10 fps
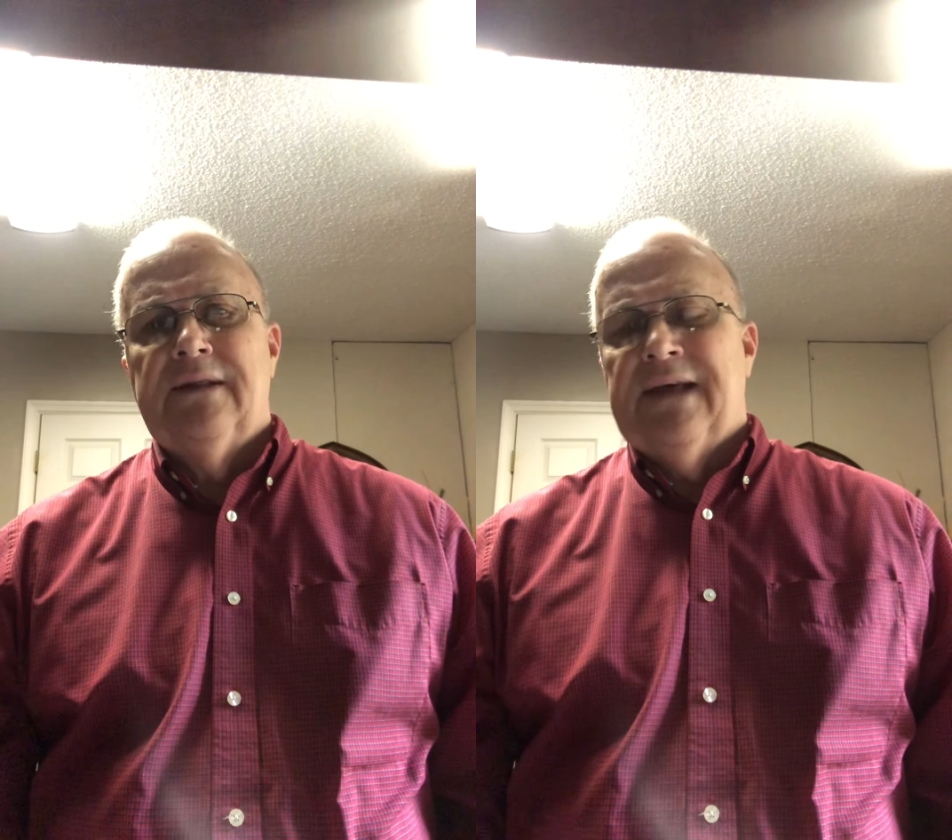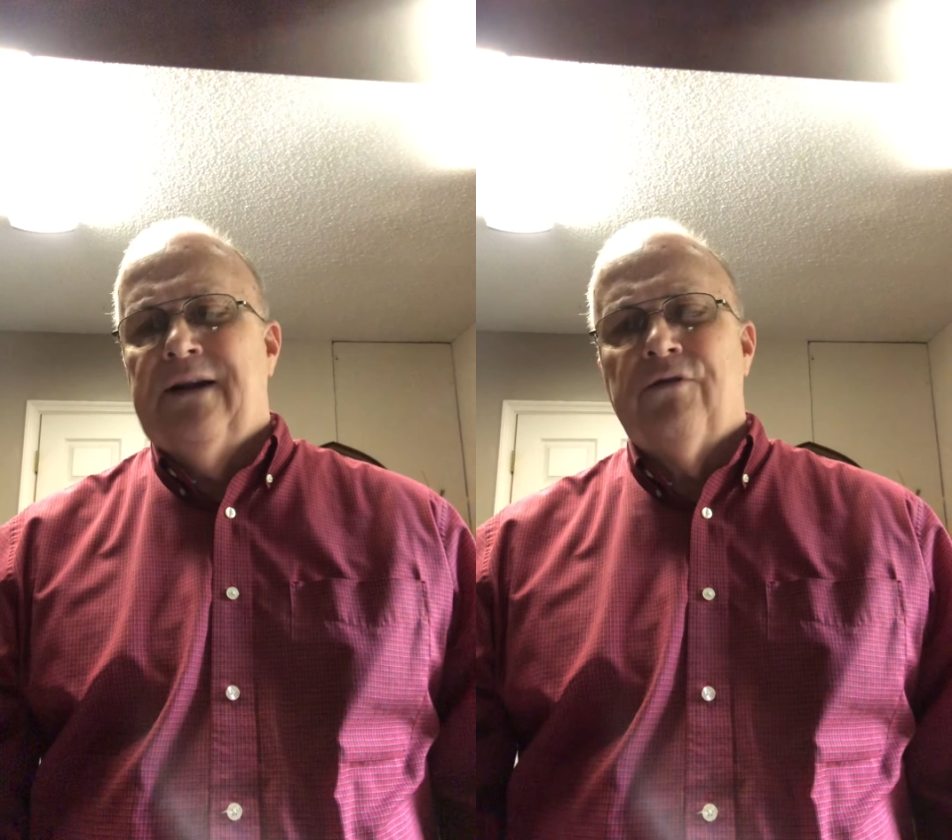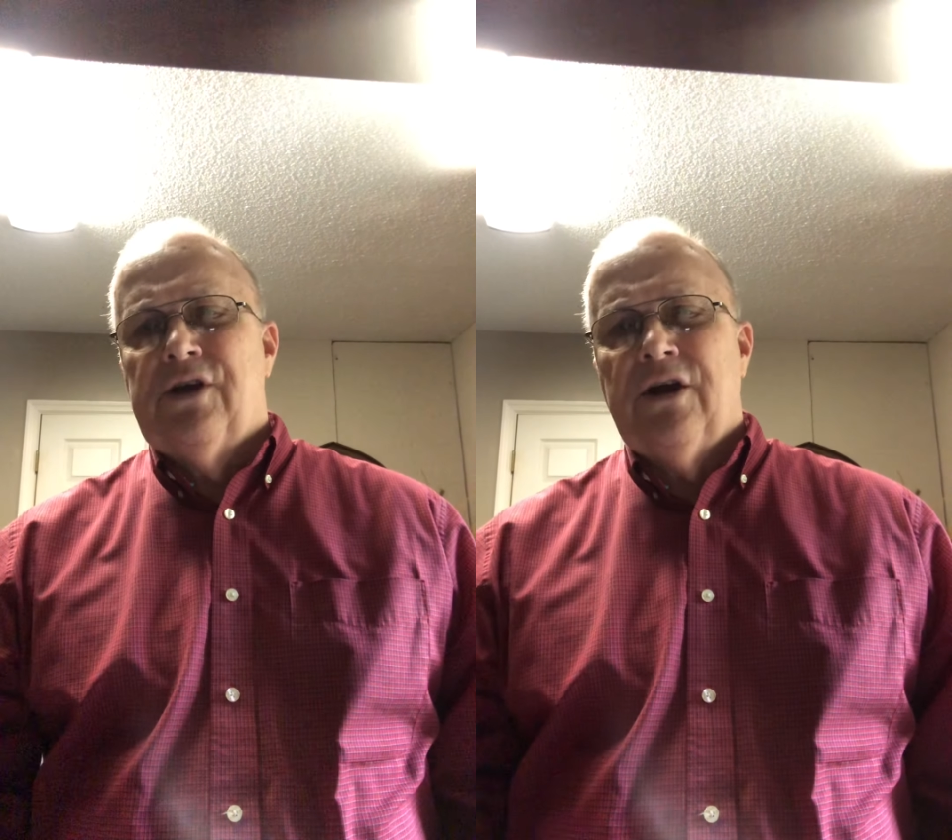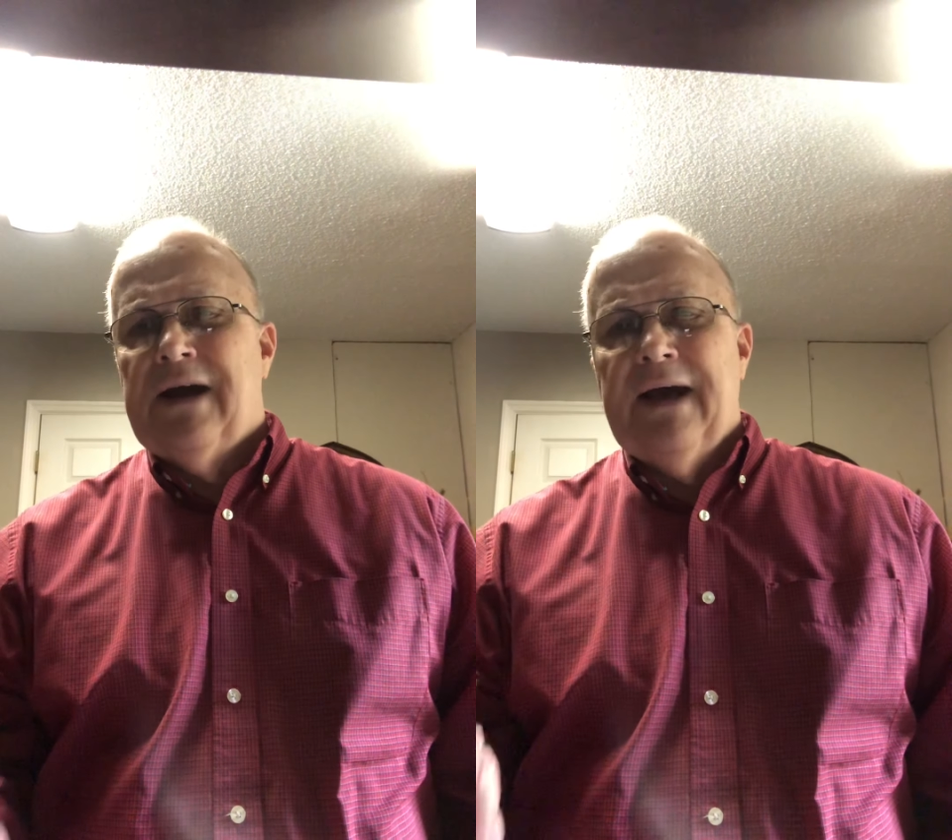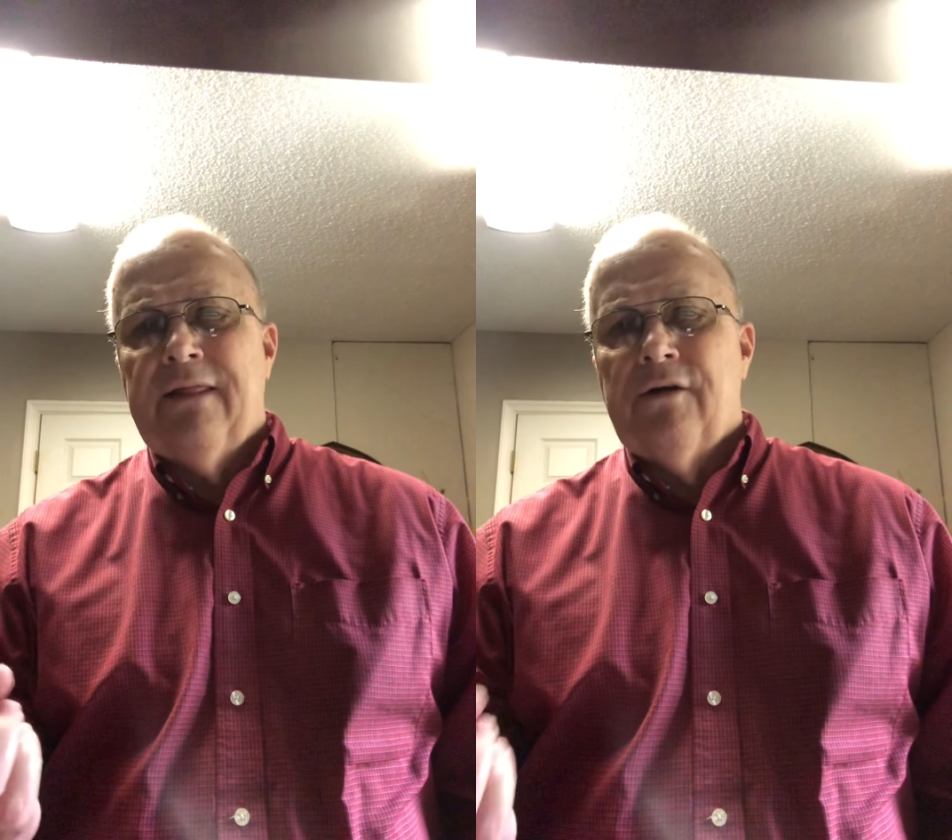They don't care
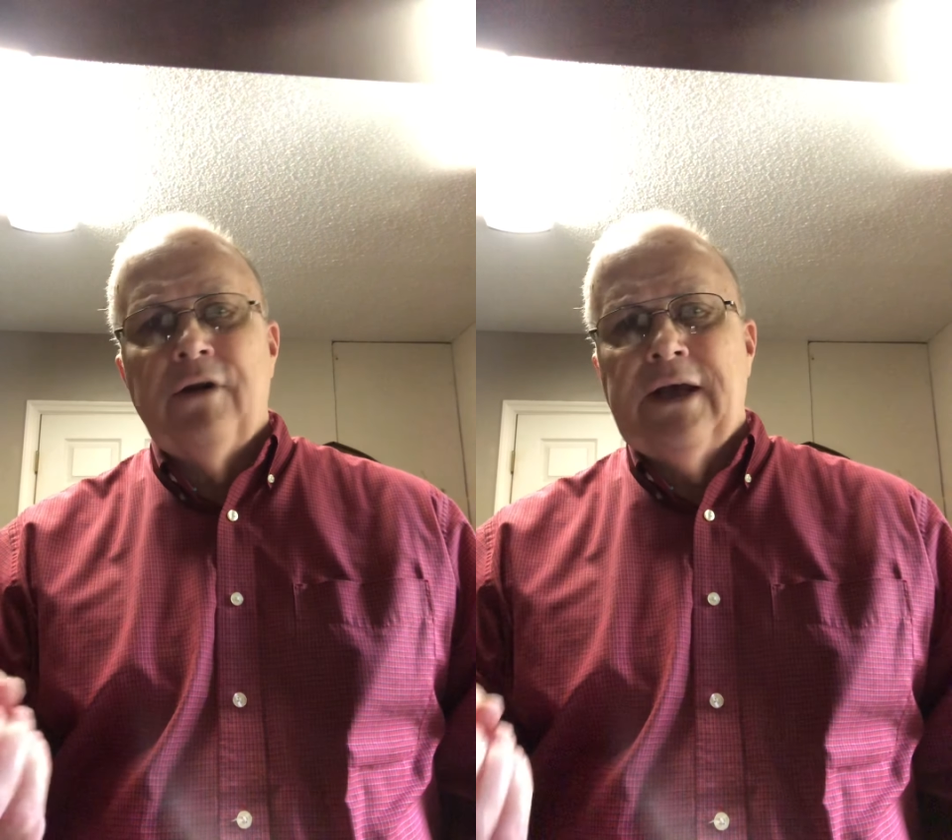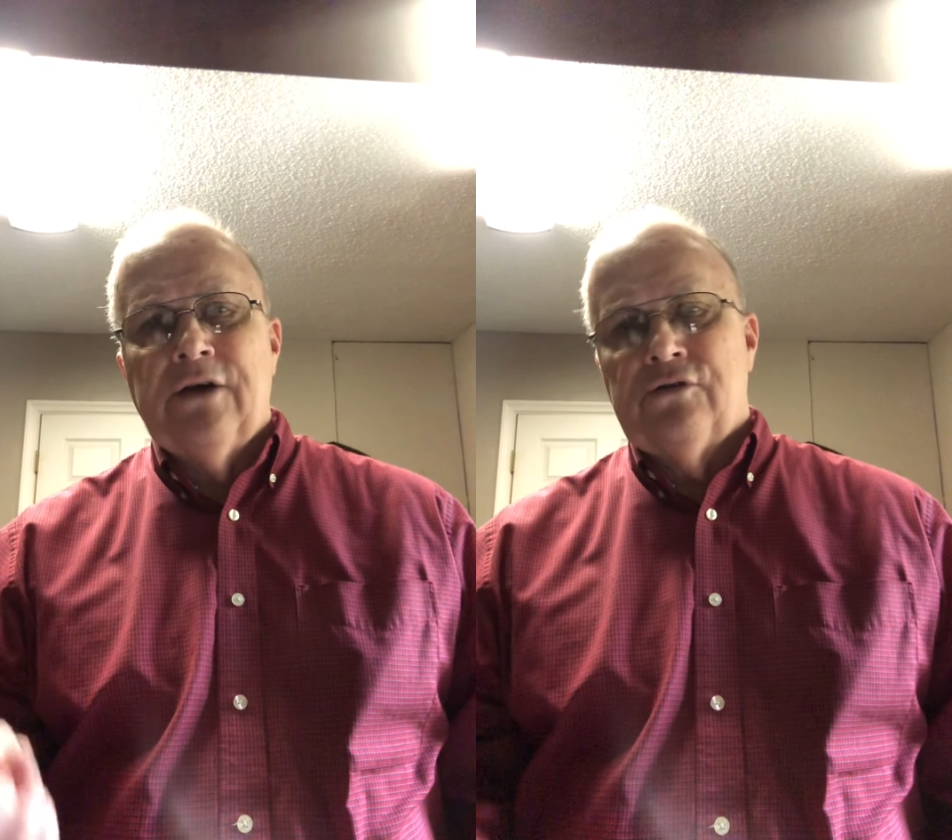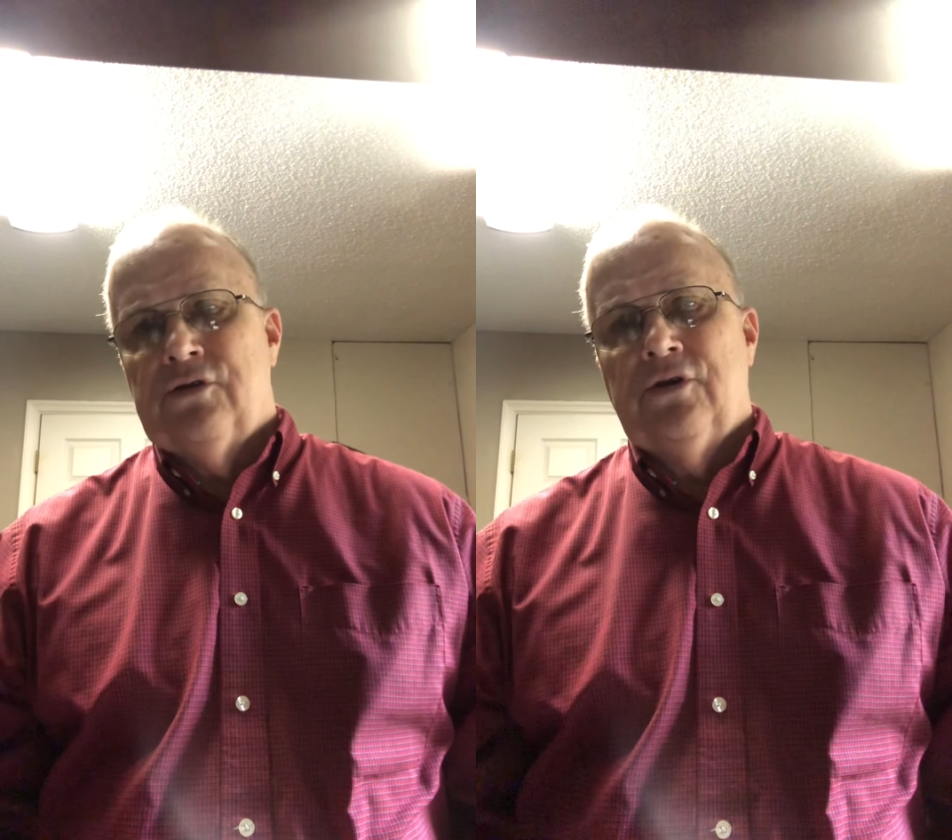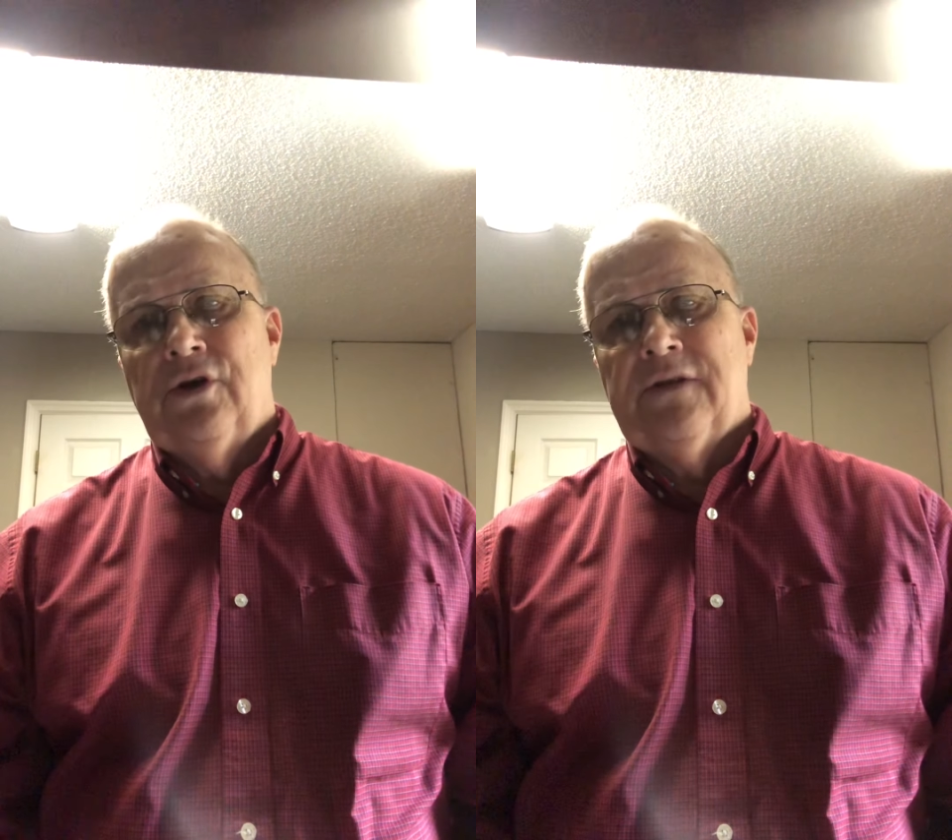how their nails look.